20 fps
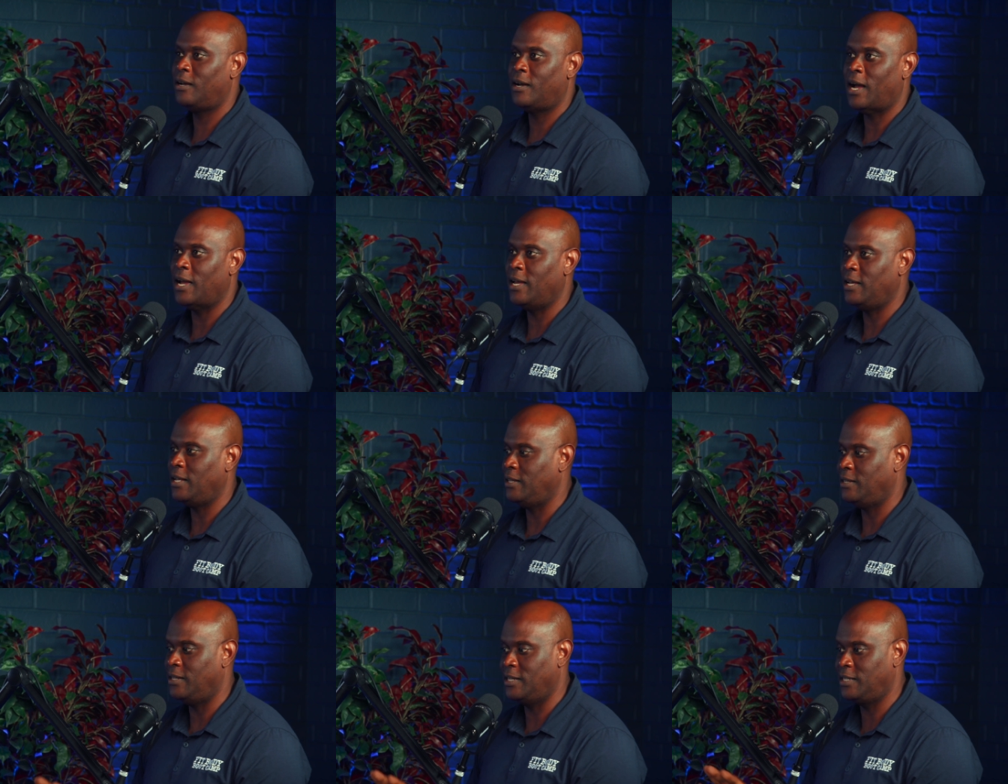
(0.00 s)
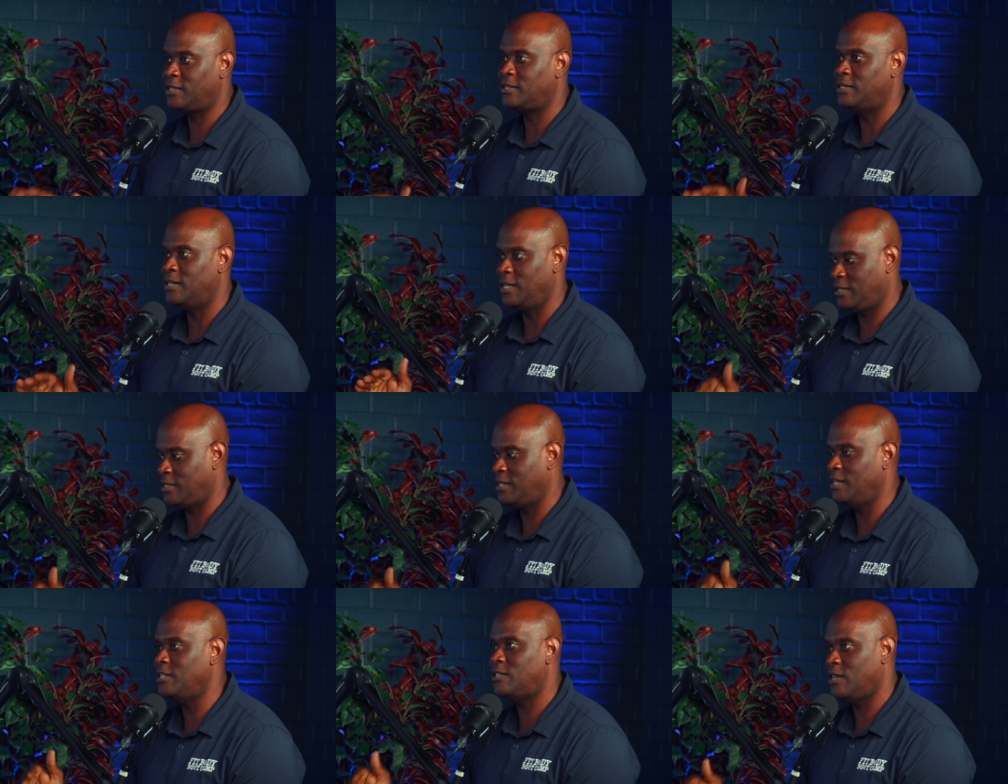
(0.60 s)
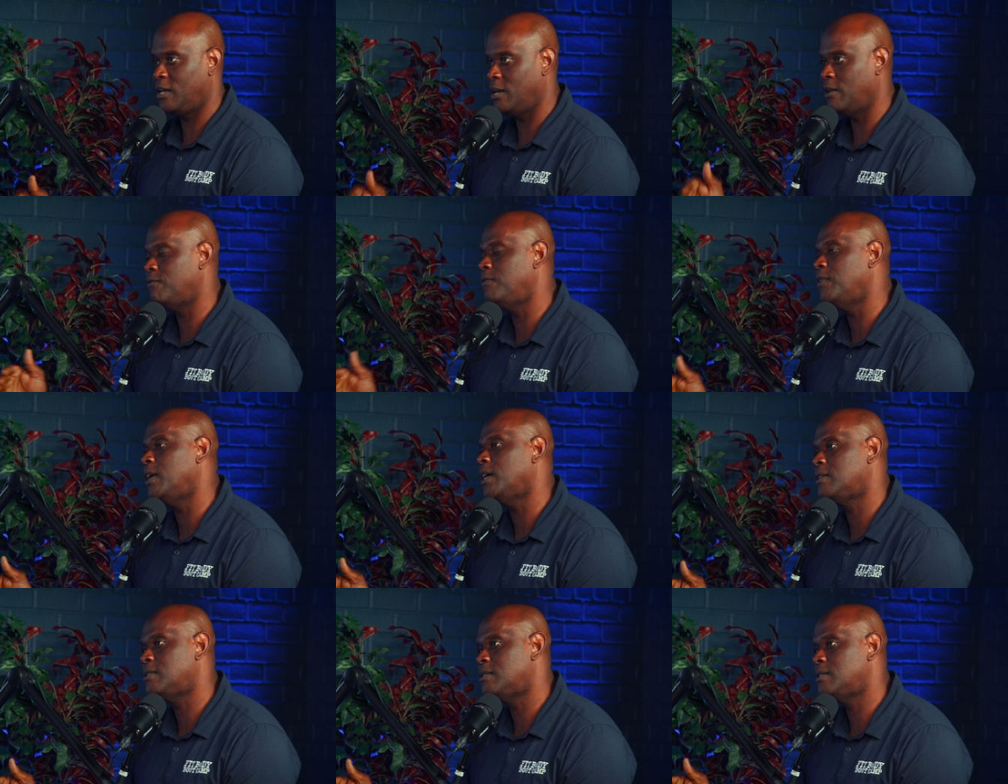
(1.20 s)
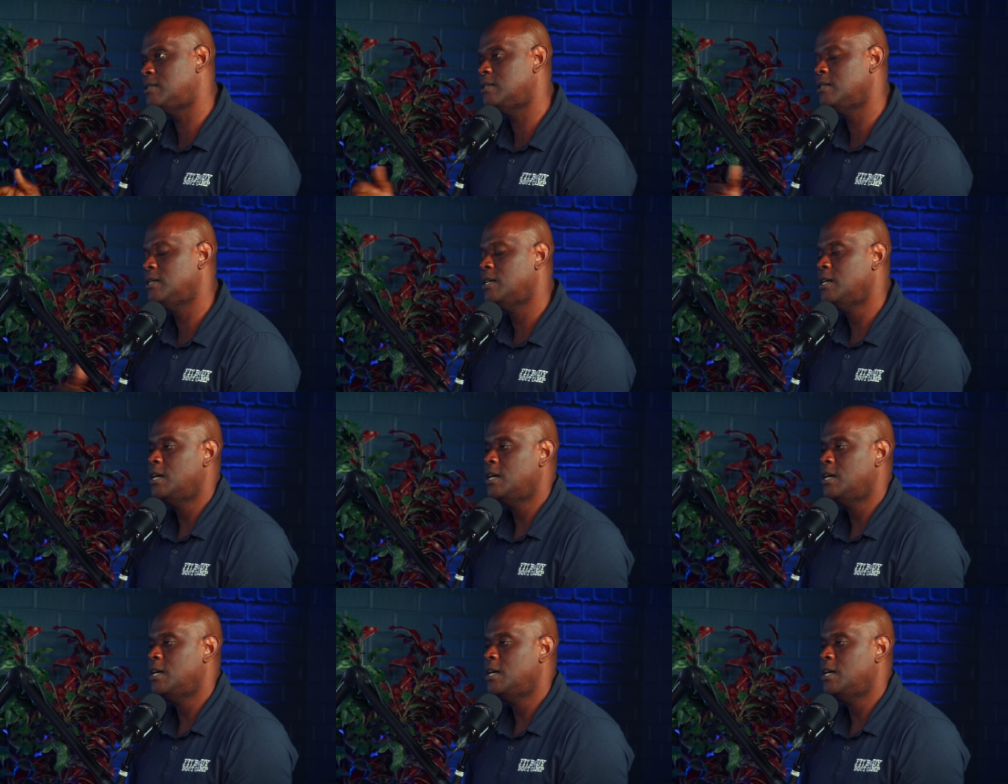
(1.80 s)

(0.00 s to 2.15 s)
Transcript: I this this needs to get fixed.